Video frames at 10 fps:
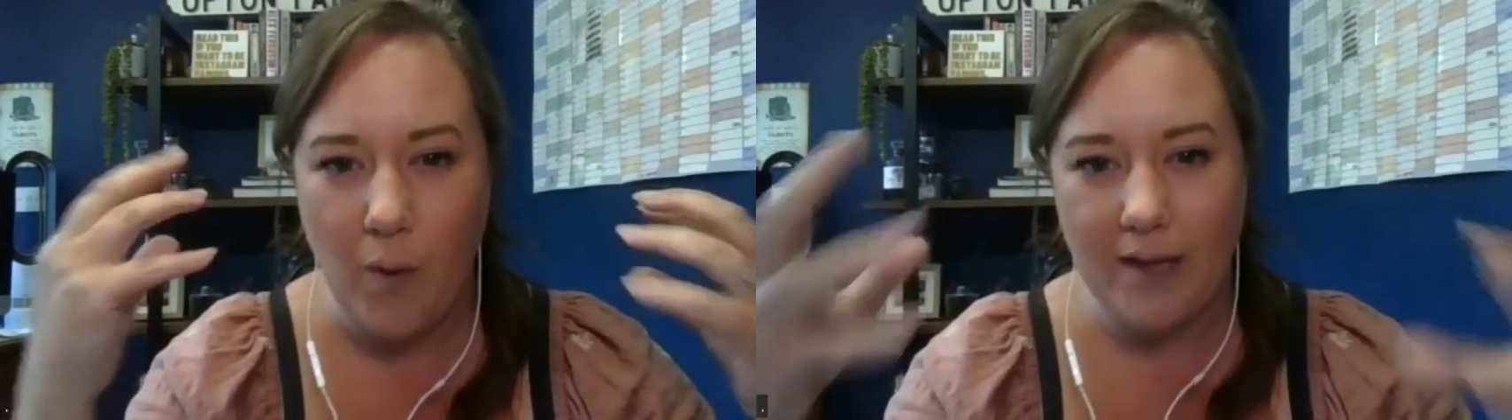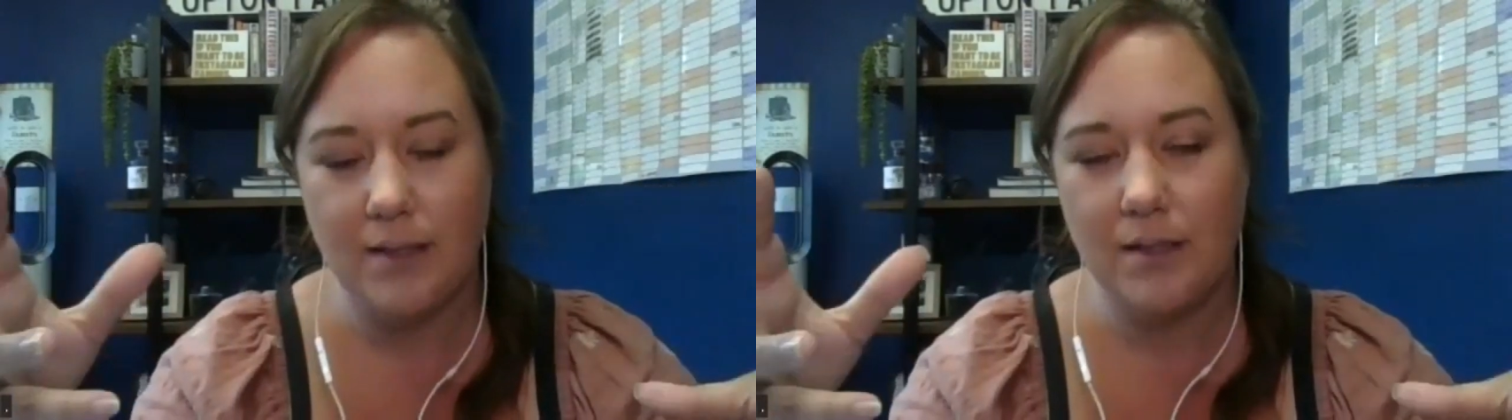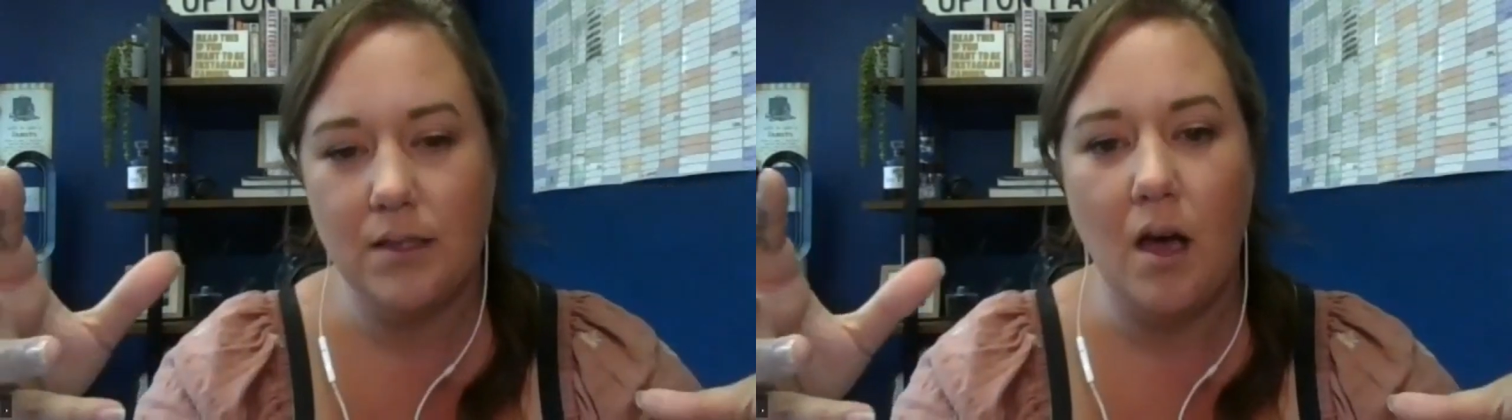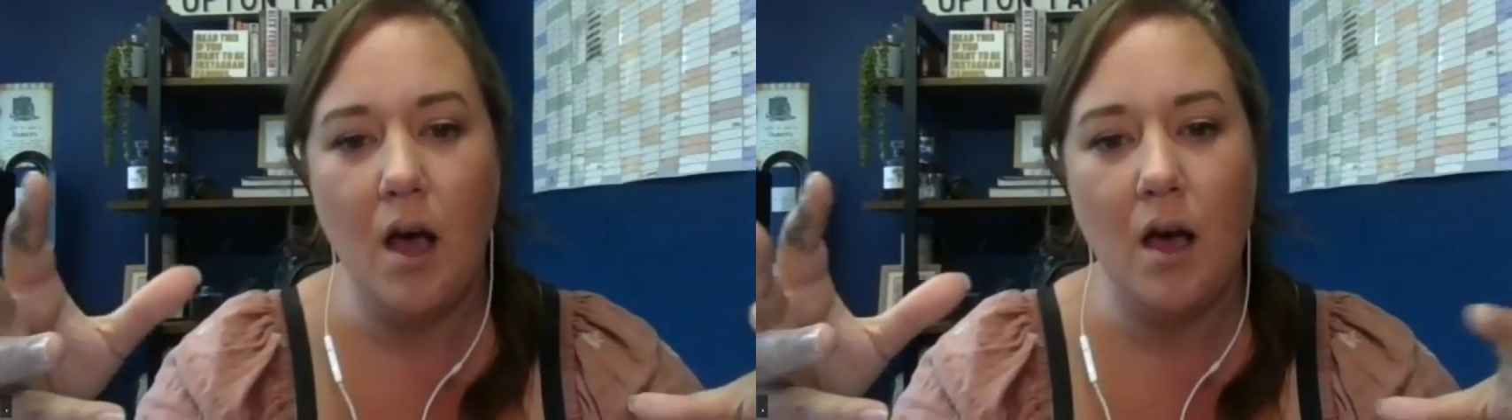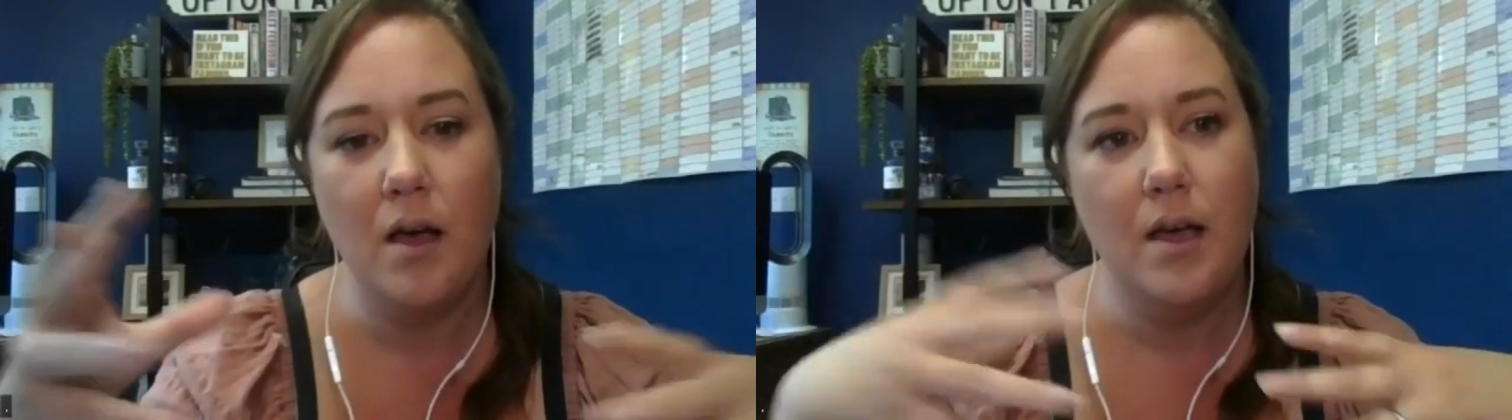where to
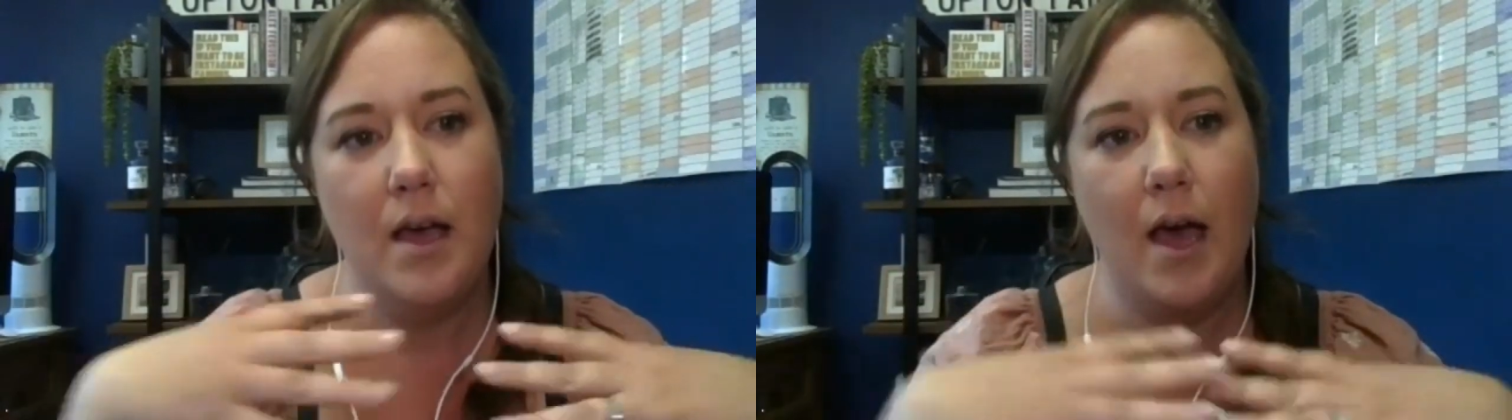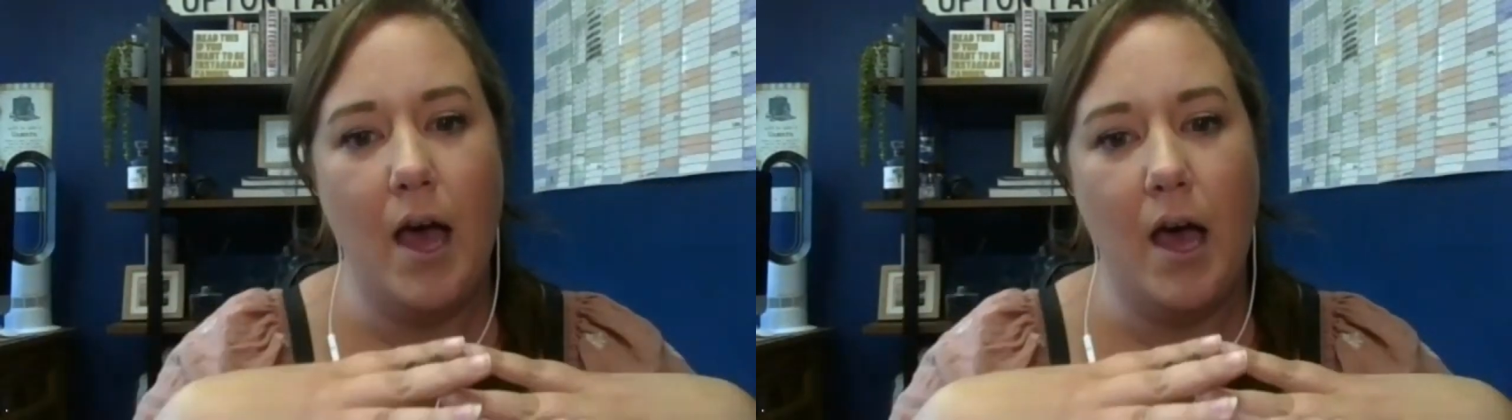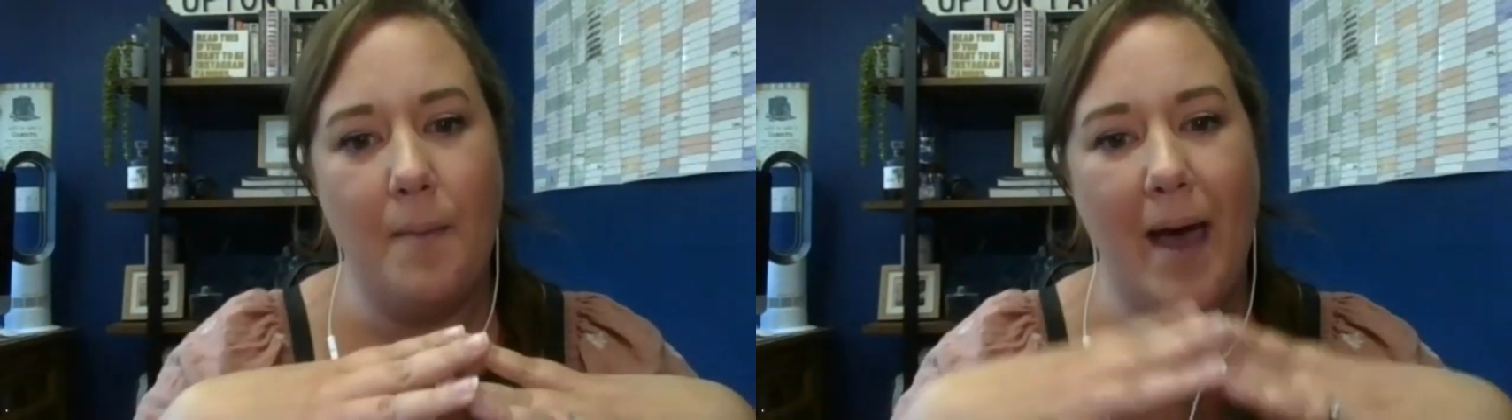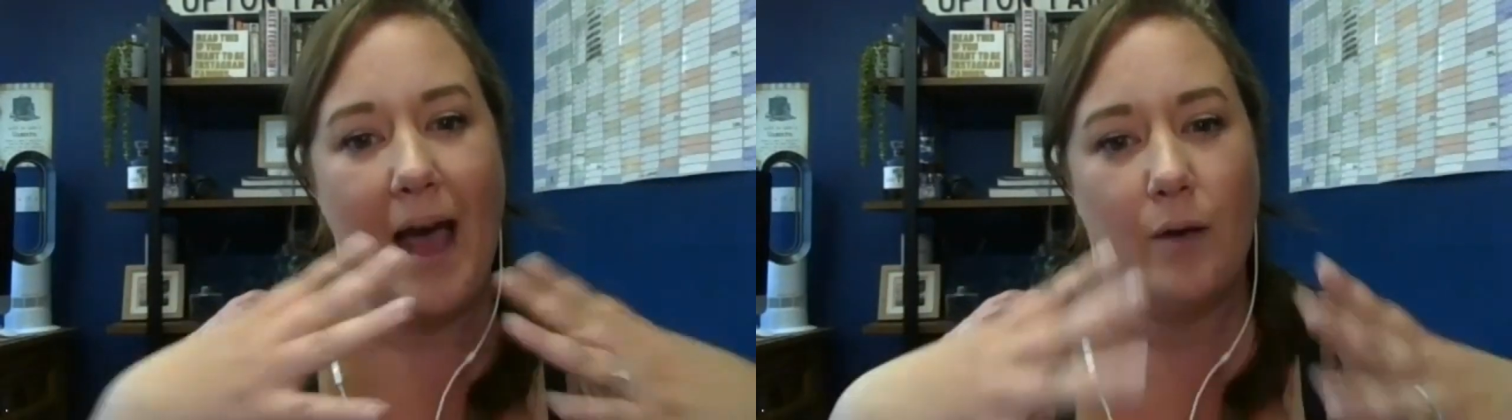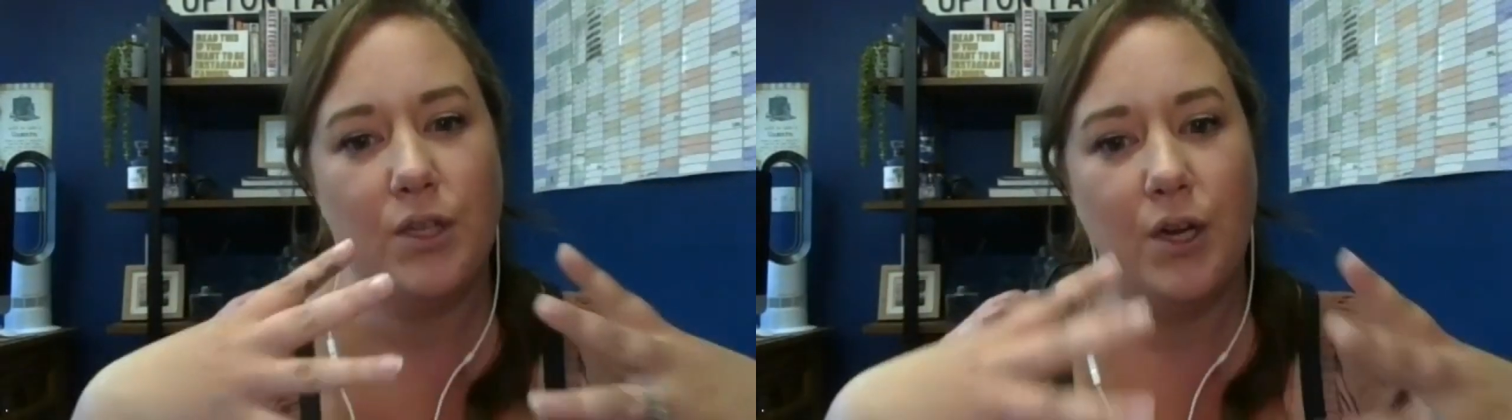start, how to